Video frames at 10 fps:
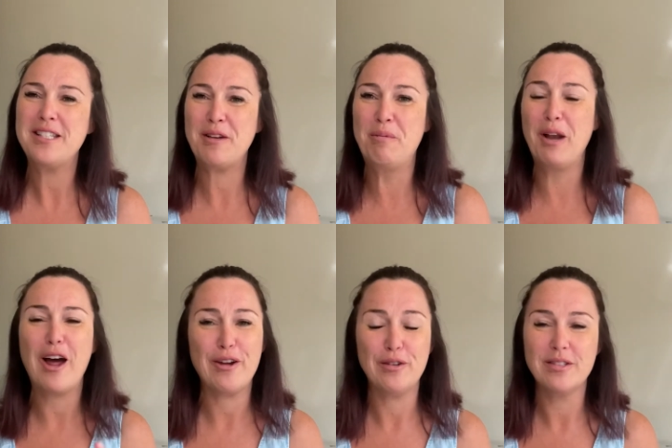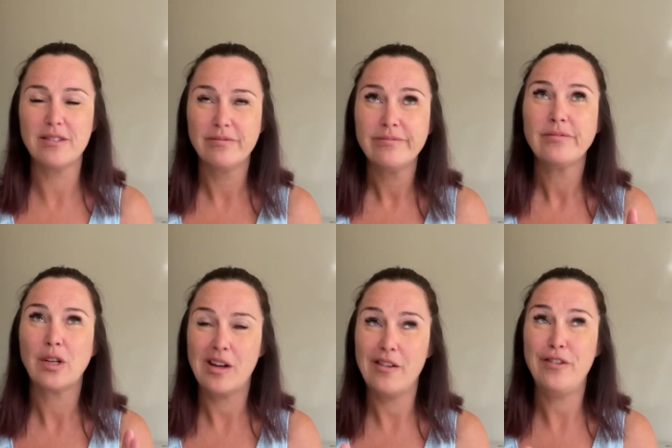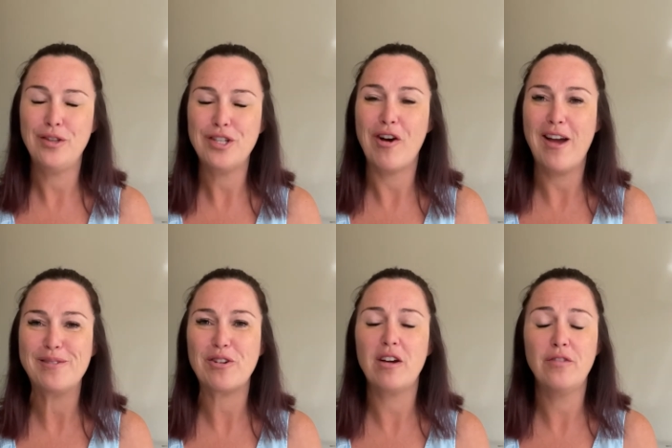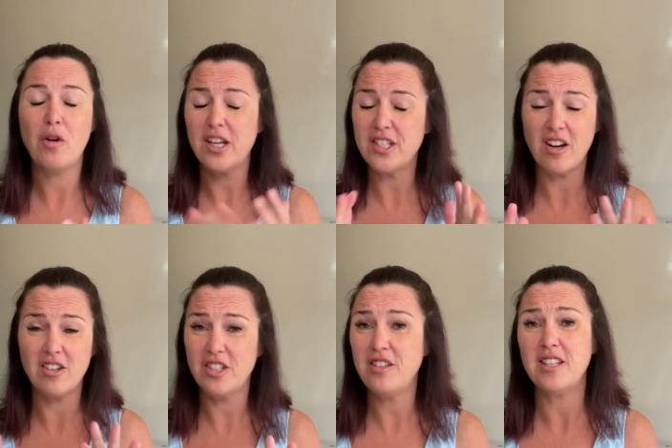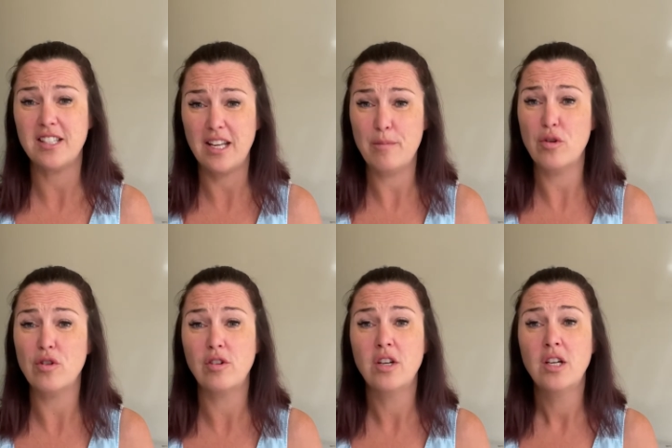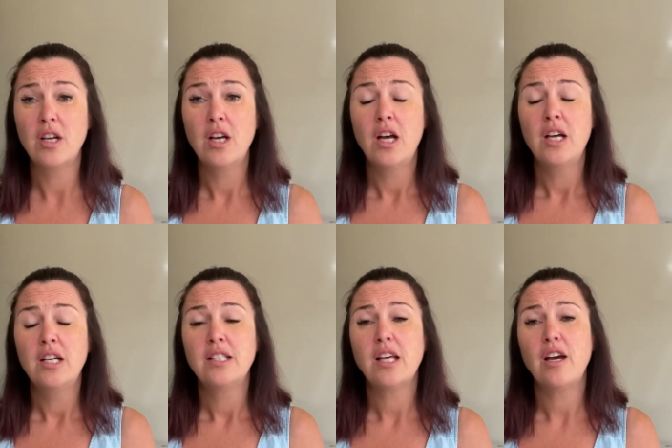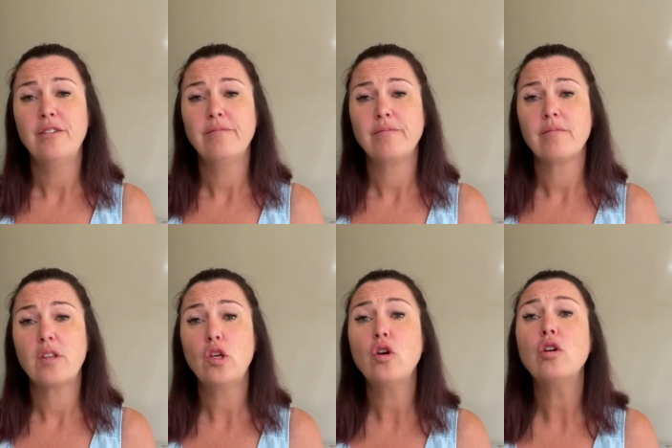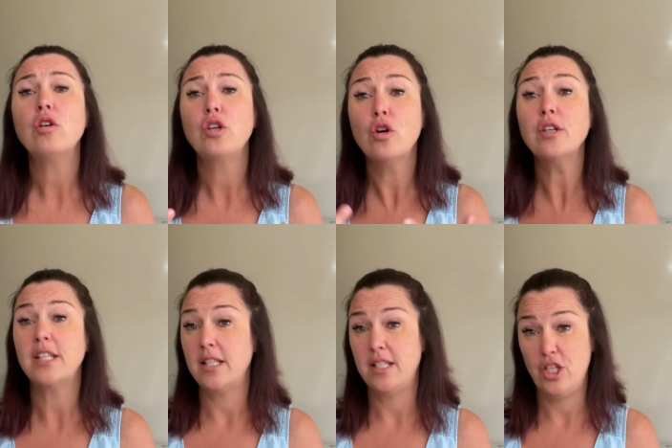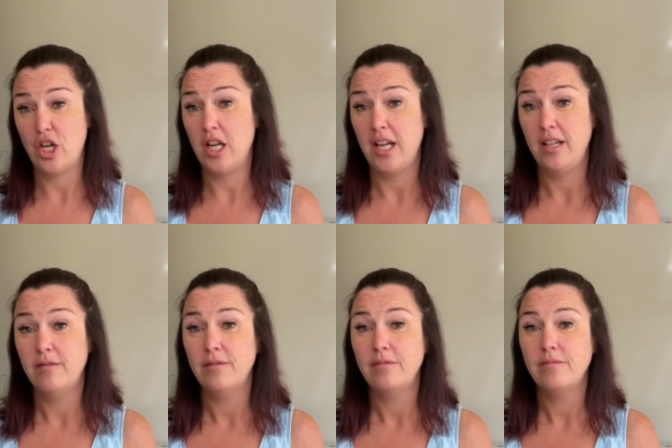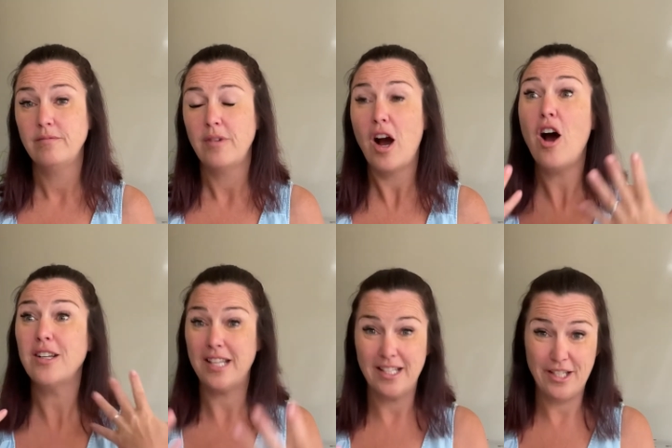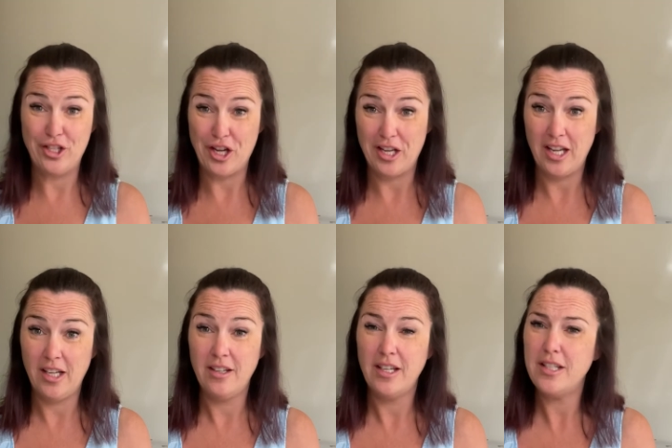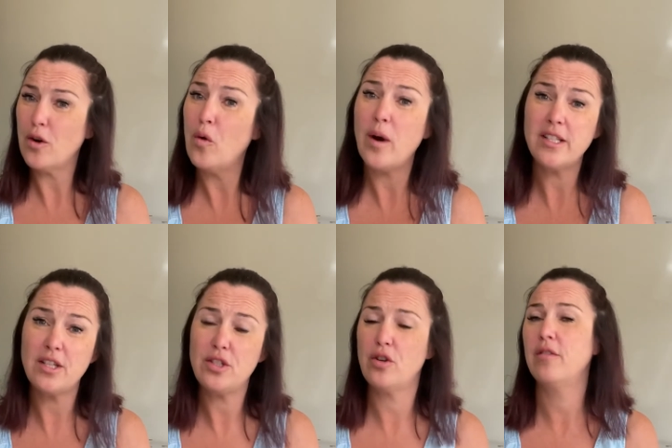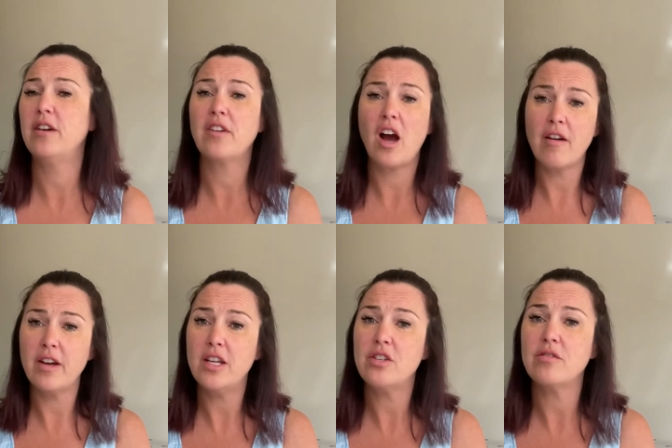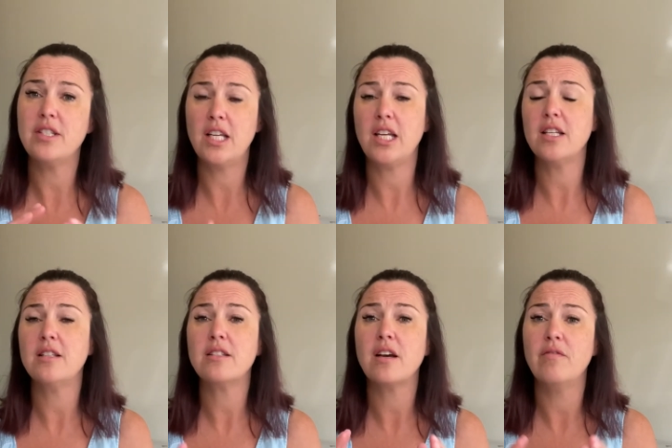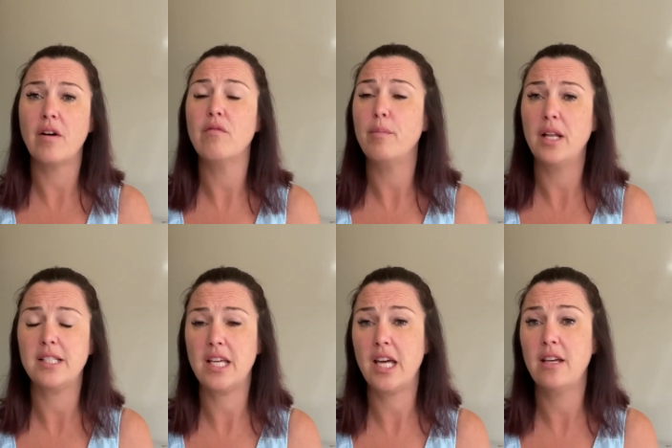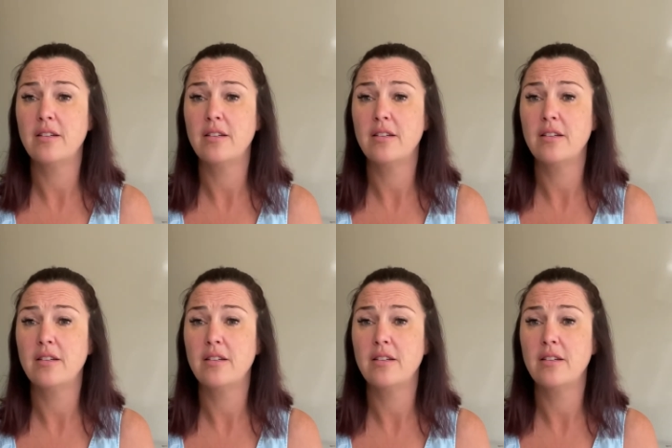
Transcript: some lows a few times where I thought I just can't do this anymore. So your your Scentsy journey, our Scentsy journey, is always a story of courage, resilience, and vulnerability.